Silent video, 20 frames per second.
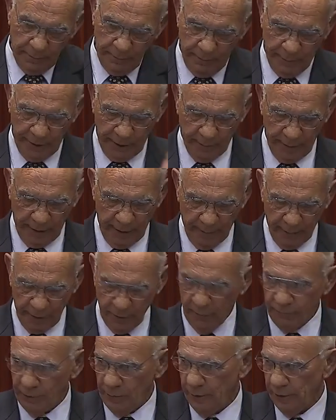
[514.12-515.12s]
picked me up and
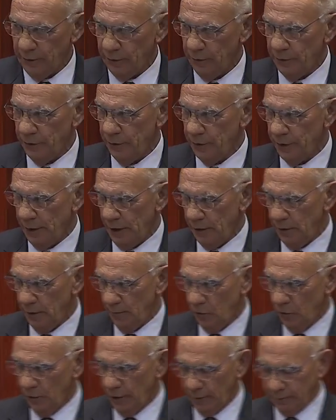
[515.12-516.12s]
off we went to 2J in the
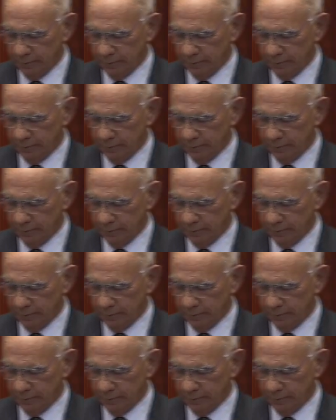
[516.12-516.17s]
morning.